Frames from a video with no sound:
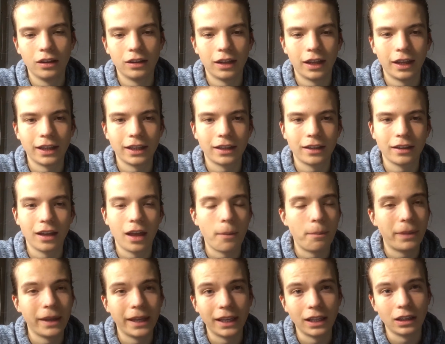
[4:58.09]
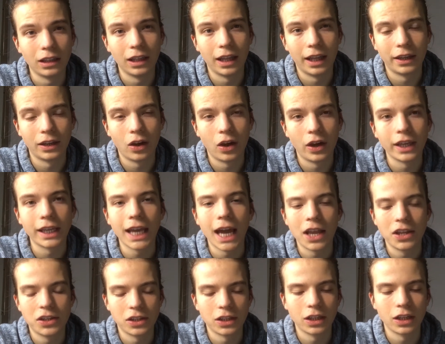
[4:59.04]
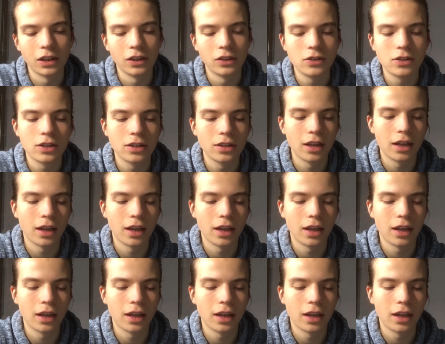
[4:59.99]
like appeal and eye catchingness,